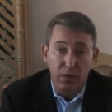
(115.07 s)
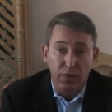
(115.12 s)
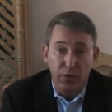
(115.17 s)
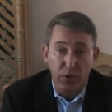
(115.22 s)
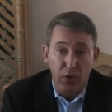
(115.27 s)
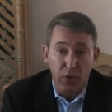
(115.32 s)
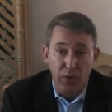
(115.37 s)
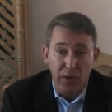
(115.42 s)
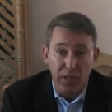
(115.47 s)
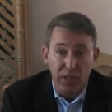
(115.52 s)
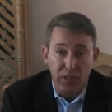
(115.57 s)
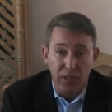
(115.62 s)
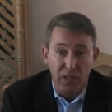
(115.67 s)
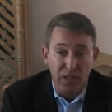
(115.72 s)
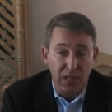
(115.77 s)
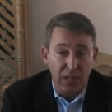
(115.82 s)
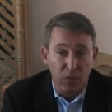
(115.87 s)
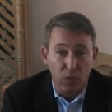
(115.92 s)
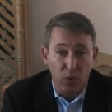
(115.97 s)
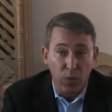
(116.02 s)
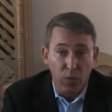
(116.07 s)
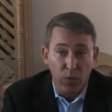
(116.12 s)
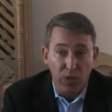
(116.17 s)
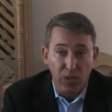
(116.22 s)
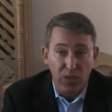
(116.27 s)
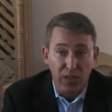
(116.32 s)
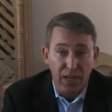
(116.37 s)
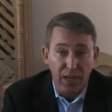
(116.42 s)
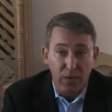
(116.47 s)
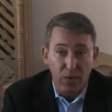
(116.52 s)
further incidents like the one we
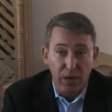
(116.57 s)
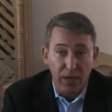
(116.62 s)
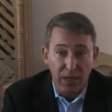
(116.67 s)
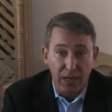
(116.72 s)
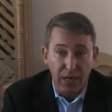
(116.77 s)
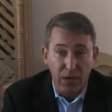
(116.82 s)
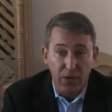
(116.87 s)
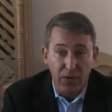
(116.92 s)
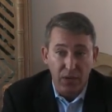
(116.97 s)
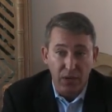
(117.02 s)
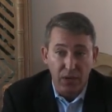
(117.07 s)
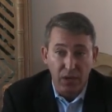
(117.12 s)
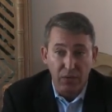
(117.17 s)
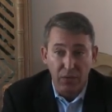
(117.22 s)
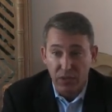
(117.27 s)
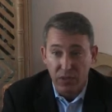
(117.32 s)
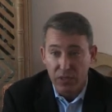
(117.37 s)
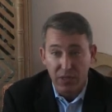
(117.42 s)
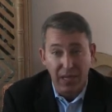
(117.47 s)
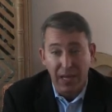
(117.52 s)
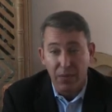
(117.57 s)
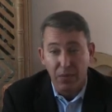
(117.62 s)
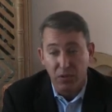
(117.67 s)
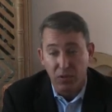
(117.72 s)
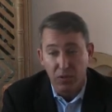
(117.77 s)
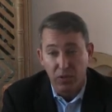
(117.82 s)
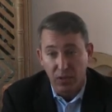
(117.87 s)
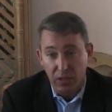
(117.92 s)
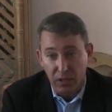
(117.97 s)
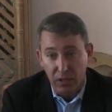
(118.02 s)
just had right now in the Gulf, which is
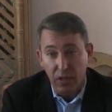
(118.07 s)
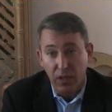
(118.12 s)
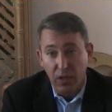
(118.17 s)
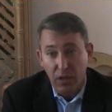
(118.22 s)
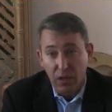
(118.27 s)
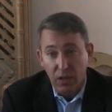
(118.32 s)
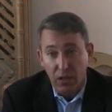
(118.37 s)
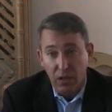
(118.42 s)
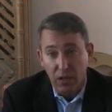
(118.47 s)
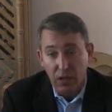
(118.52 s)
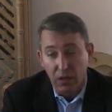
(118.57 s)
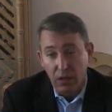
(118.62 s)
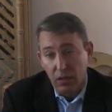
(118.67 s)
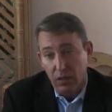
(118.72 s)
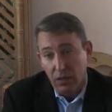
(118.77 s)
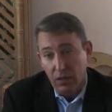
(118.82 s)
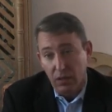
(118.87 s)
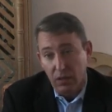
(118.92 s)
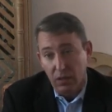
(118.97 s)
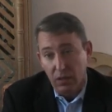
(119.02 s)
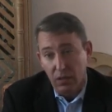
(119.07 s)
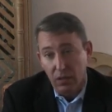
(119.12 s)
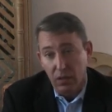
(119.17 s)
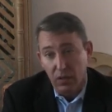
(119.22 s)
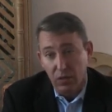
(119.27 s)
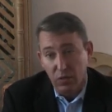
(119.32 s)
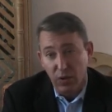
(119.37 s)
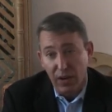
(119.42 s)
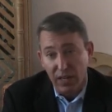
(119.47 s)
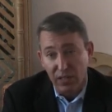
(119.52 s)
absolutely
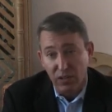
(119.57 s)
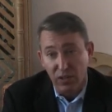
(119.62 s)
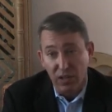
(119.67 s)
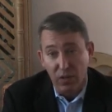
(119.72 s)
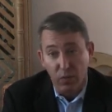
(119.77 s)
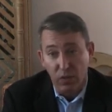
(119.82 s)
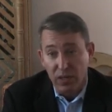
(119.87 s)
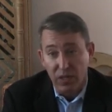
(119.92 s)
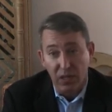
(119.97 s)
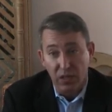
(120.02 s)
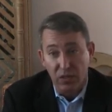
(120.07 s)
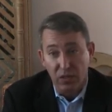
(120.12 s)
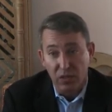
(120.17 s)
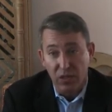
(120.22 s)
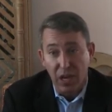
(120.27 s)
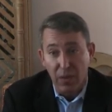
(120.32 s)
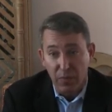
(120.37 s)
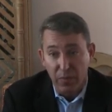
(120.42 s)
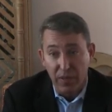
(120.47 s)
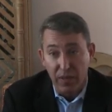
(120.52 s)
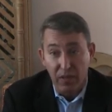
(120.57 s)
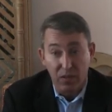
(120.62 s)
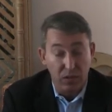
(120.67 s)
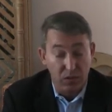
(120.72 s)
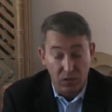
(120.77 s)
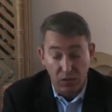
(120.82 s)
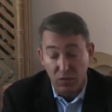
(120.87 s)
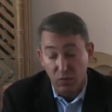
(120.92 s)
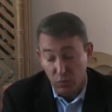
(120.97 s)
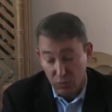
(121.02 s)
a tragedy, and we need to stop it,
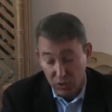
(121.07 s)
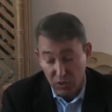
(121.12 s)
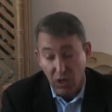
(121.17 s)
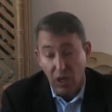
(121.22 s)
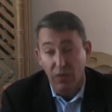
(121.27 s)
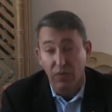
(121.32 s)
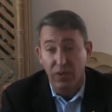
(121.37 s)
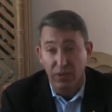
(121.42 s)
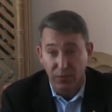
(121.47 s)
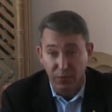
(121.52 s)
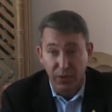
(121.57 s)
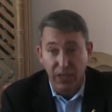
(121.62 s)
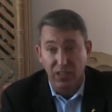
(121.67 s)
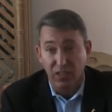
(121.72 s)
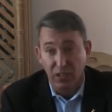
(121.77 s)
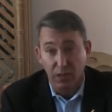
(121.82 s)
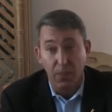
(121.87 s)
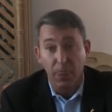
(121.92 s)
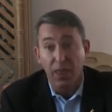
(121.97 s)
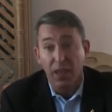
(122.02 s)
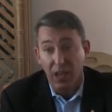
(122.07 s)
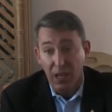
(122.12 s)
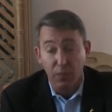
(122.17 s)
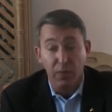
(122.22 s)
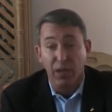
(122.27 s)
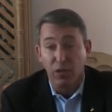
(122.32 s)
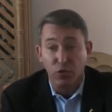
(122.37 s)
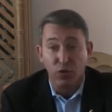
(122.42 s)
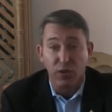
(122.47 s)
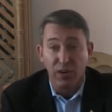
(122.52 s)
resolve it, fix it, and
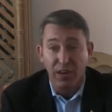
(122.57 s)
make sure